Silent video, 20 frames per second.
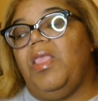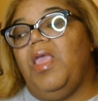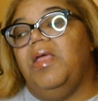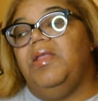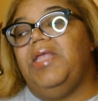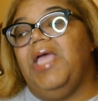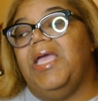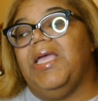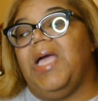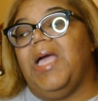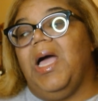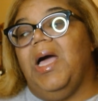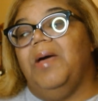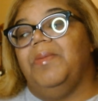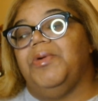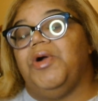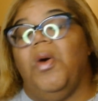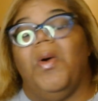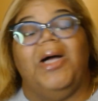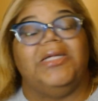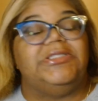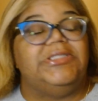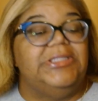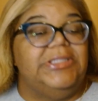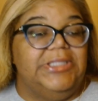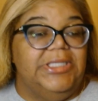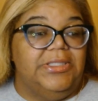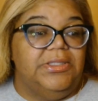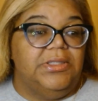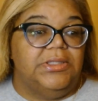they um, go out to
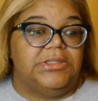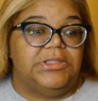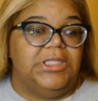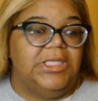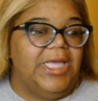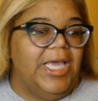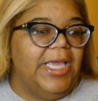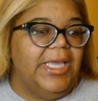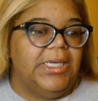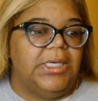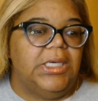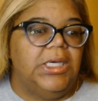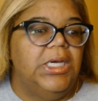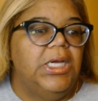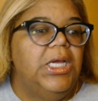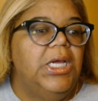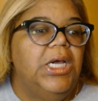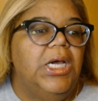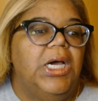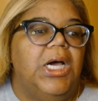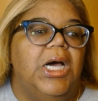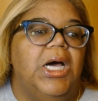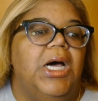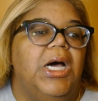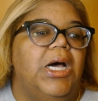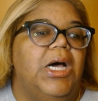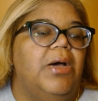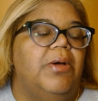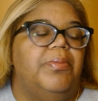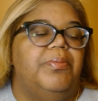dinner to like
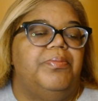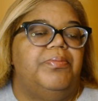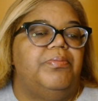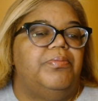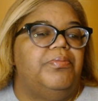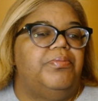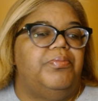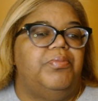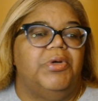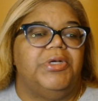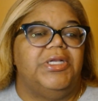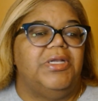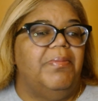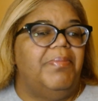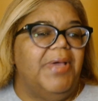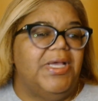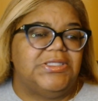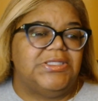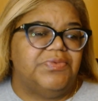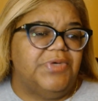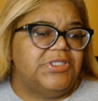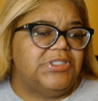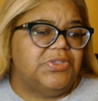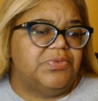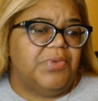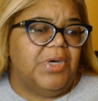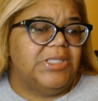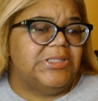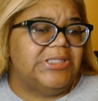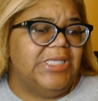um, one of the best
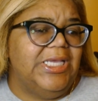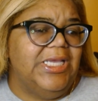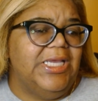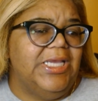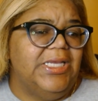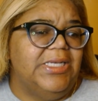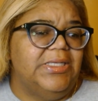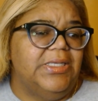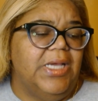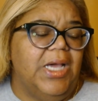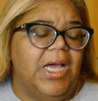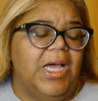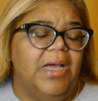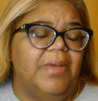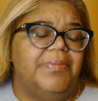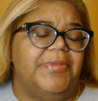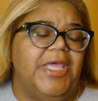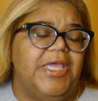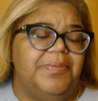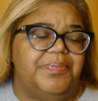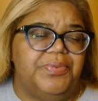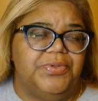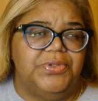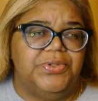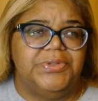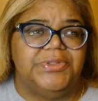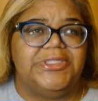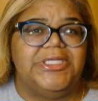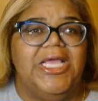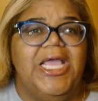restaurants in um,
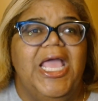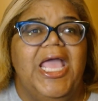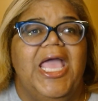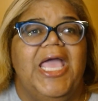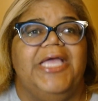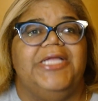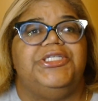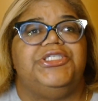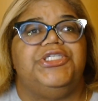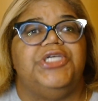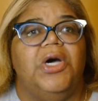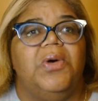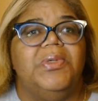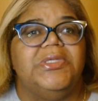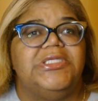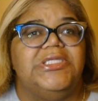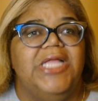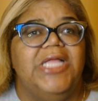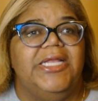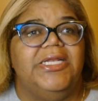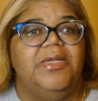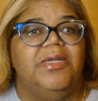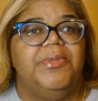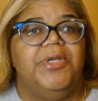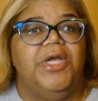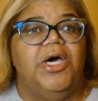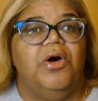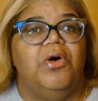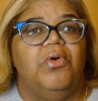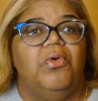Naples. And Joe was letting them
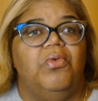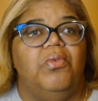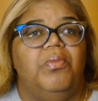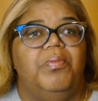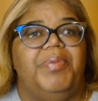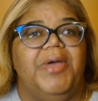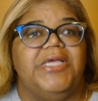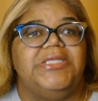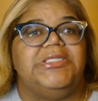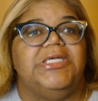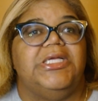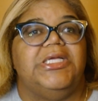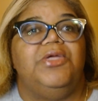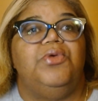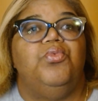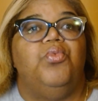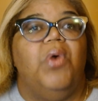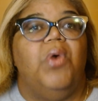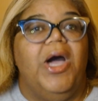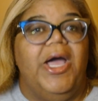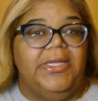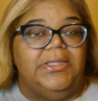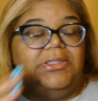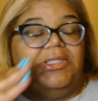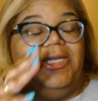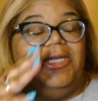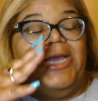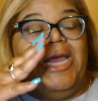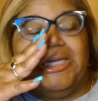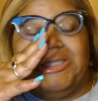know basically what
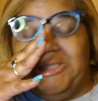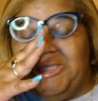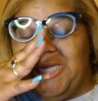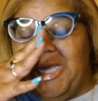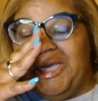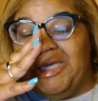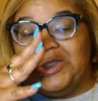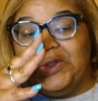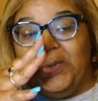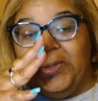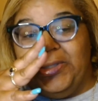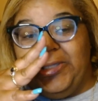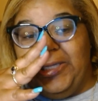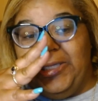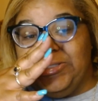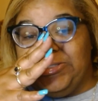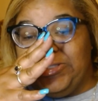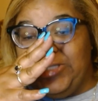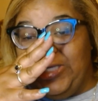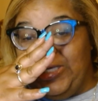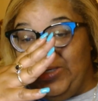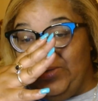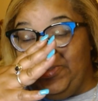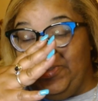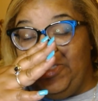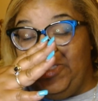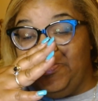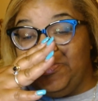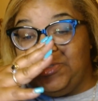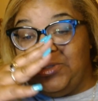the next day is going to entail. And
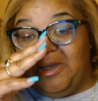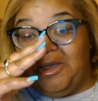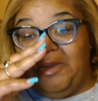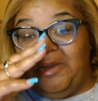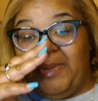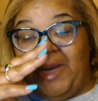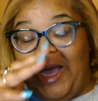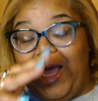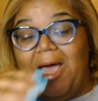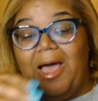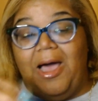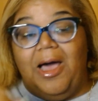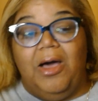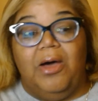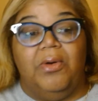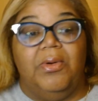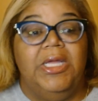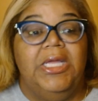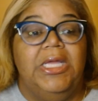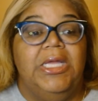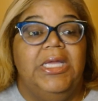he was talking about how